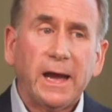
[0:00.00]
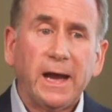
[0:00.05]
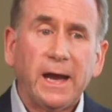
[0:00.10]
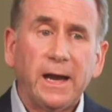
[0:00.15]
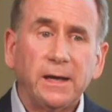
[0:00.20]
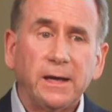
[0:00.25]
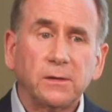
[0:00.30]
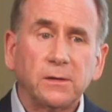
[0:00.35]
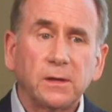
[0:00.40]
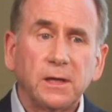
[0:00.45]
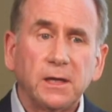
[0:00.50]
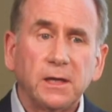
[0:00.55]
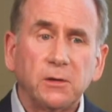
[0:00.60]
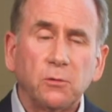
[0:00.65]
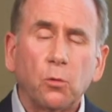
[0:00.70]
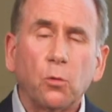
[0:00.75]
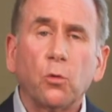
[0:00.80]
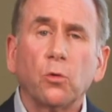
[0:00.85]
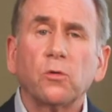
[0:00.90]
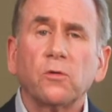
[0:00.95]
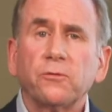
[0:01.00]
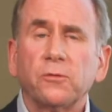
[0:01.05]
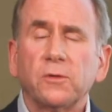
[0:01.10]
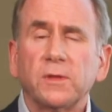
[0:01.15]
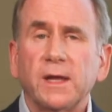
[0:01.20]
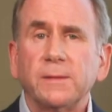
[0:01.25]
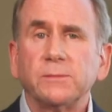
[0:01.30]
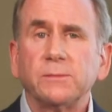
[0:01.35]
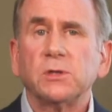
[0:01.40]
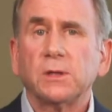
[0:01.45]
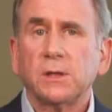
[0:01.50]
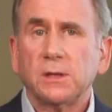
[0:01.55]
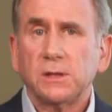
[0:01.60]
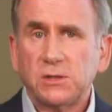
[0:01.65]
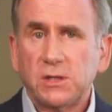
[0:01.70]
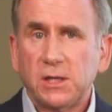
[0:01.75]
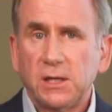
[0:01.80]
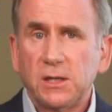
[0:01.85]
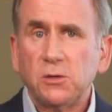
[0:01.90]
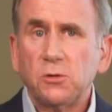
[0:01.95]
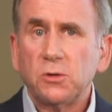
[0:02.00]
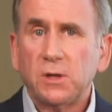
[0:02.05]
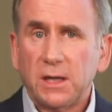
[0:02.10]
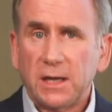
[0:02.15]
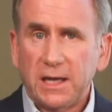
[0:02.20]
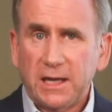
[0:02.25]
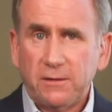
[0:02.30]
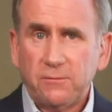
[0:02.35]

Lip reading: And in order for them to continue to